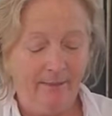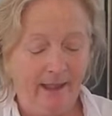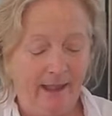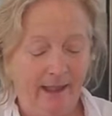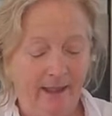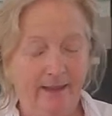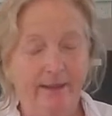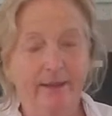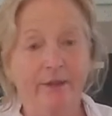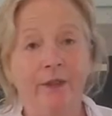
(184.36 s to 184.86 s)

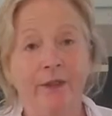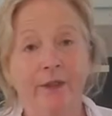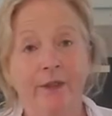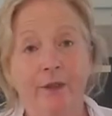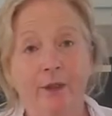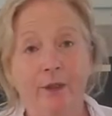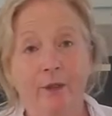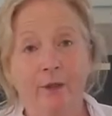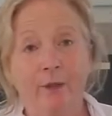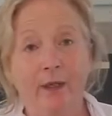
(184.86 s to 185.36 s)
minutes just
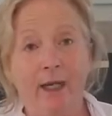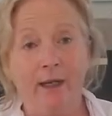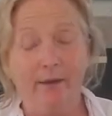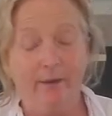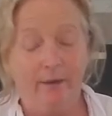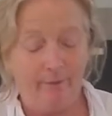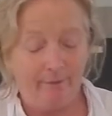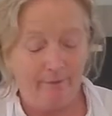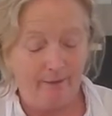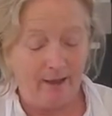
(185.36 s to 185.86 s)
to cook
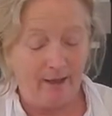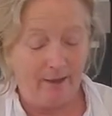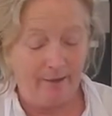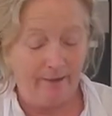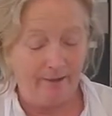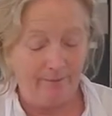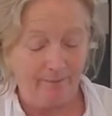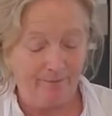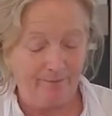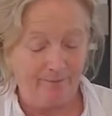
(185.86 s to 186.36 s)
out the flour.
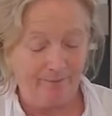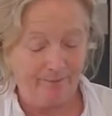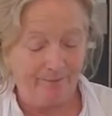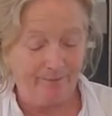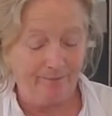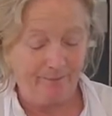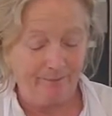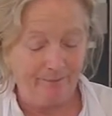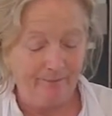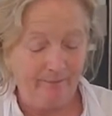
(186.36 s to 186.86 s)

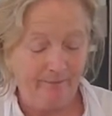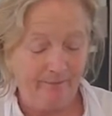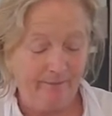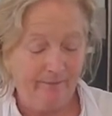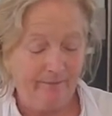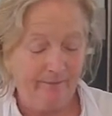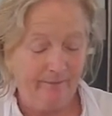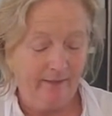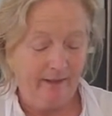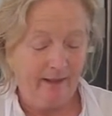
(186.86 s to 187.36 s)

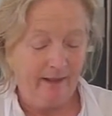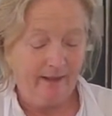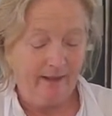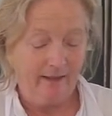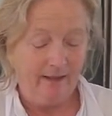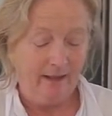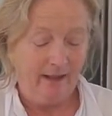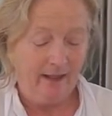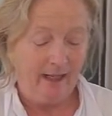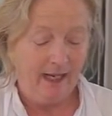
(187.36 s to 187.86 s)

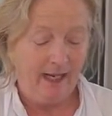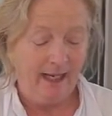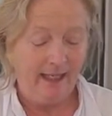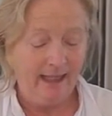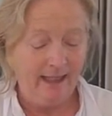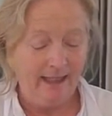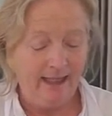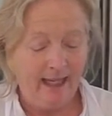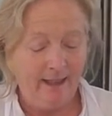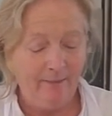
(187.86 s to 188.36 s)
And
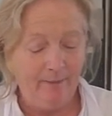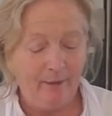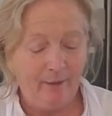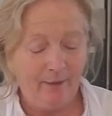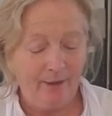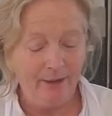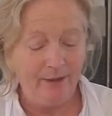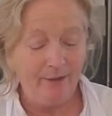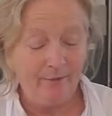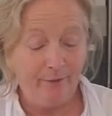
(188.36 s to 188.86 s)
at that
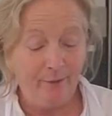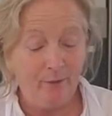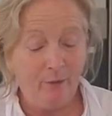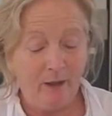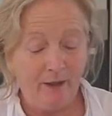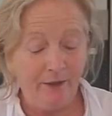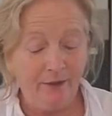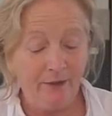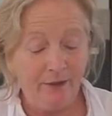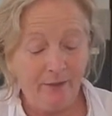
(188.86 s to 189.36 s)
point, if you
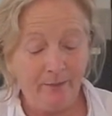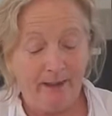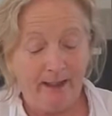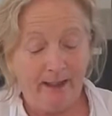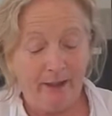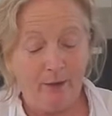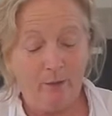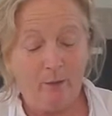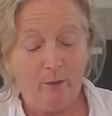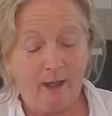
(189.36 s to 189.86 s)
wanted to
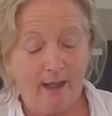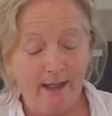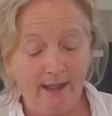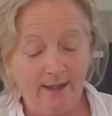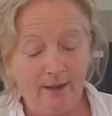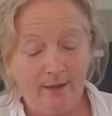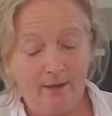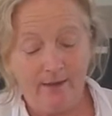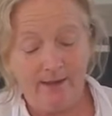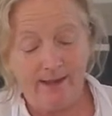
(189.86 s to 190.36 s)
make your white
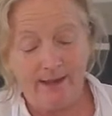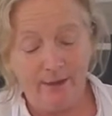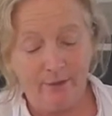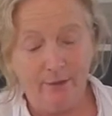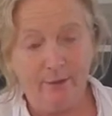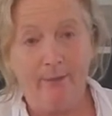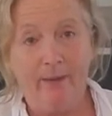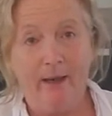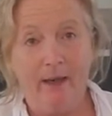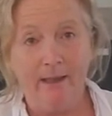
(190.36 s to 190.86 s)
sauce
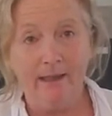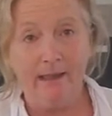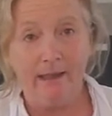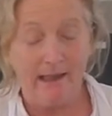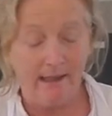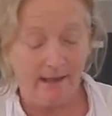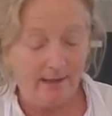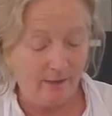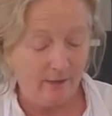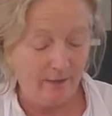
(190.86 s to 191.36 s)
into a
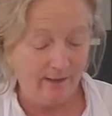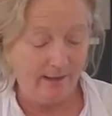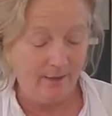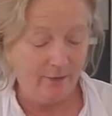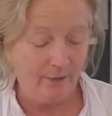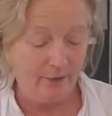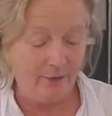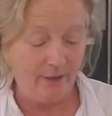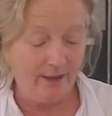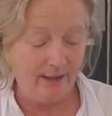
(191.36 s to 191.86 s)
parsley sauce or
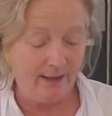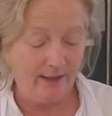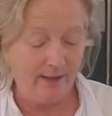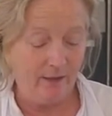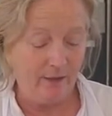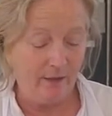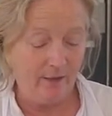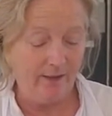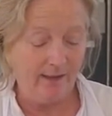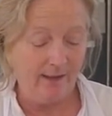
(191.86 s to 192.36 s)
a cheese
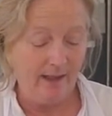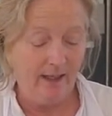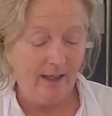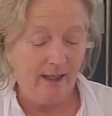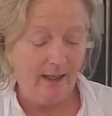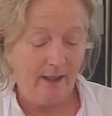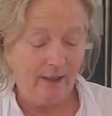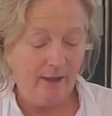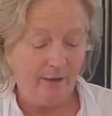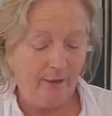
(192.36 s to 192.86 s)
sauce,
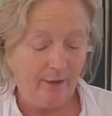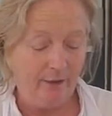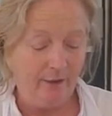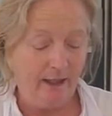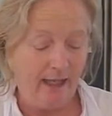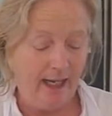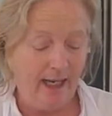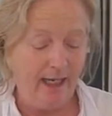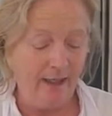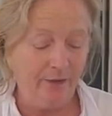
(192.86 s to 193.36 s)
you
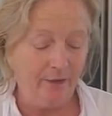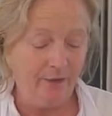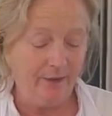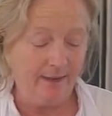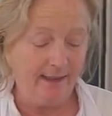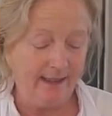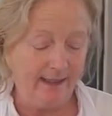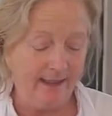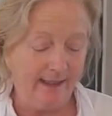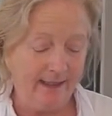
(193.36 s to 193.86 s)
can add your
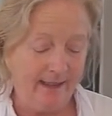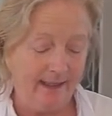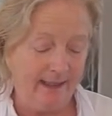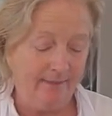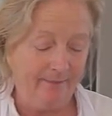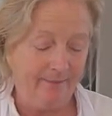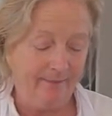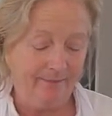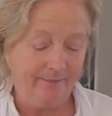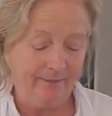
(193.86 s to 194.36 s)

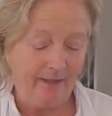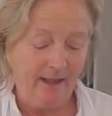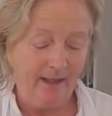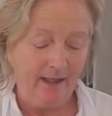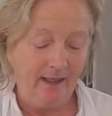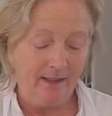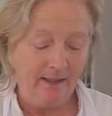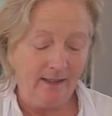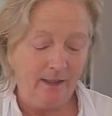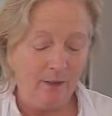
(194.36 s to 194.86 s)
seasoning.
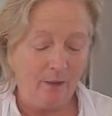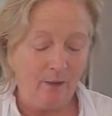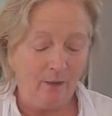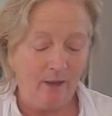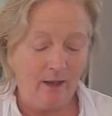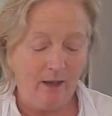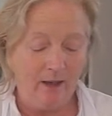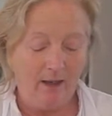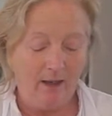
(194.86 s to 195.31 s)
So